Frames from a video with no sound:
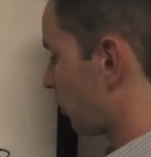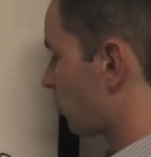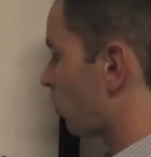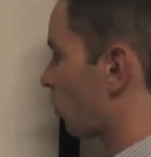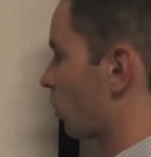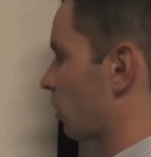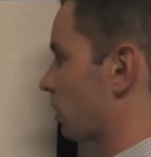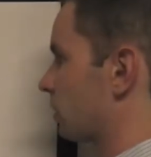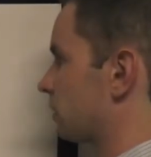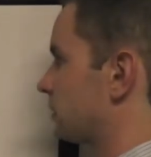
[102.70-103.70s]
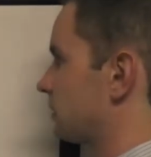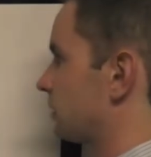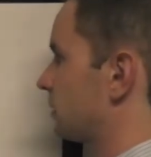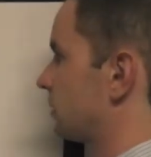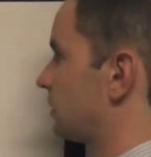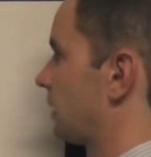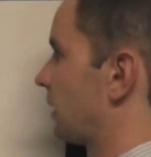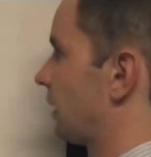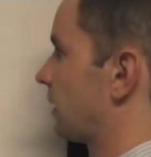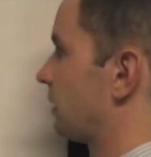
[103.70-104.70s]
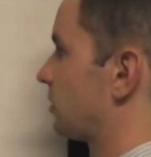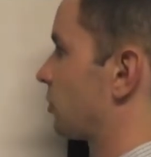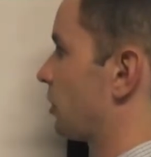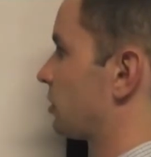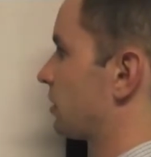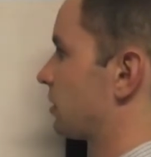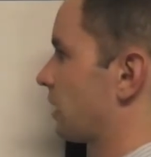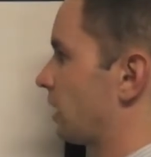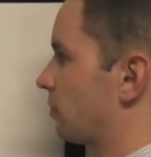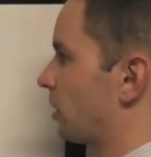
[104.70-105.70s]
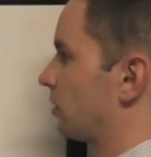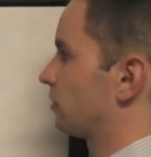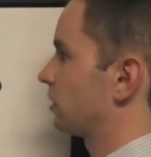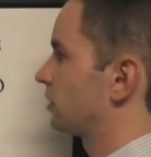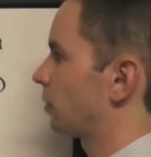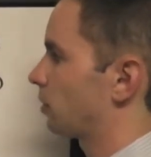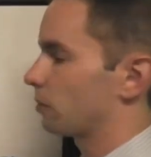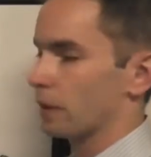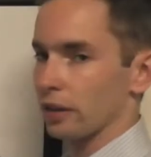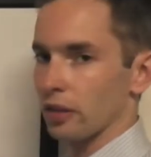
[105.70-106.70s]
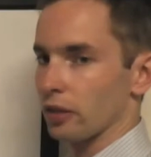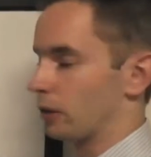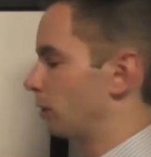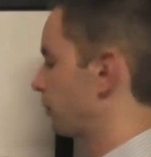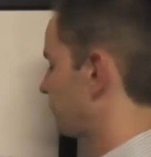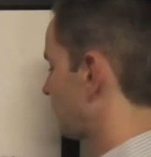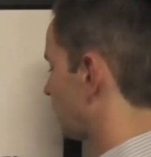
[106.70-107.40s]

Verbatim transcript: to be more than Anna needs to wager to stay above a double up by third.